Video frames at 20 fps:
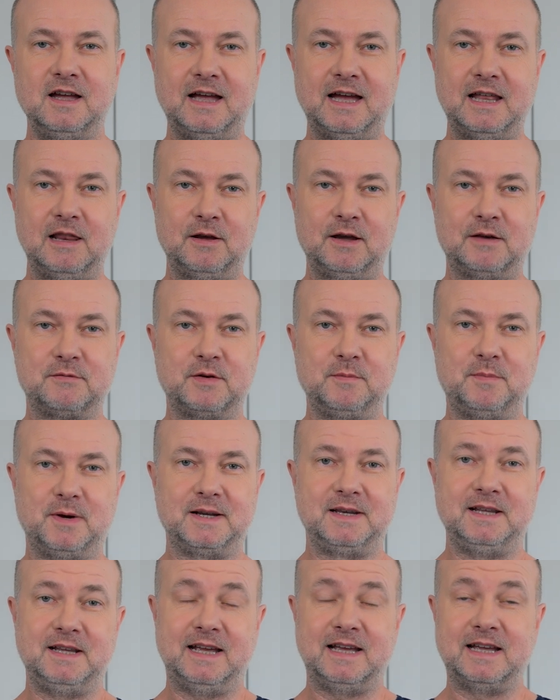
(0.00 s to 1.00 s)
Hello
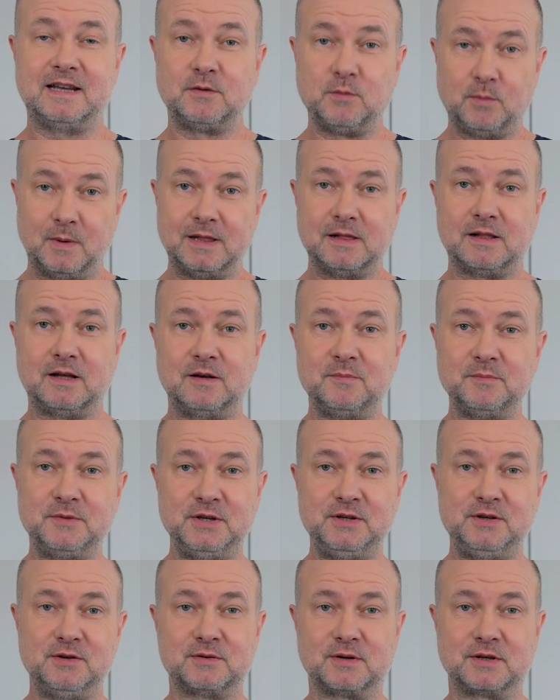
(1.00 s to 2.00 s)
everybody and welcome
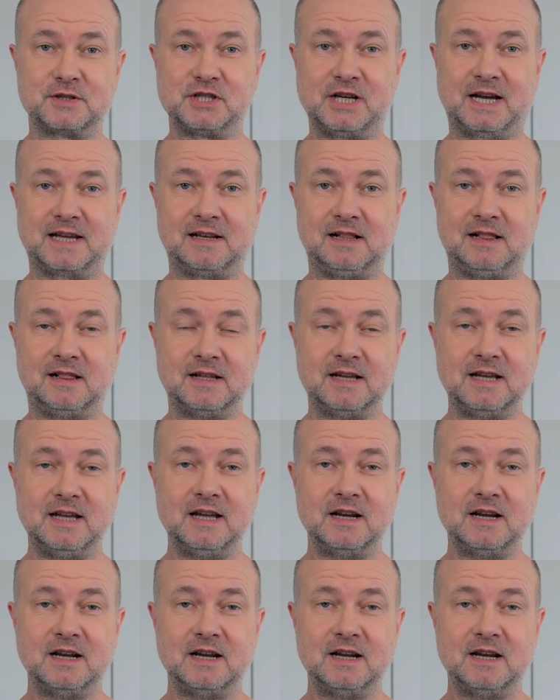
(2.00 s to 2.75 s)
to UroChannel.